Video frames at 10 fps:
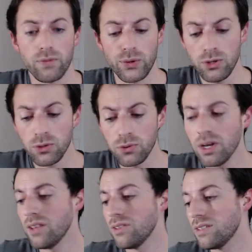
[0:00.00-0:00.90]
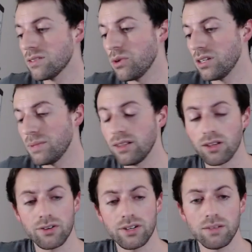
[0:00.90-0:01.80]
you, this is going to be
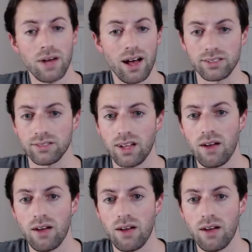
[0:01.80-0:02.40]
learning the models.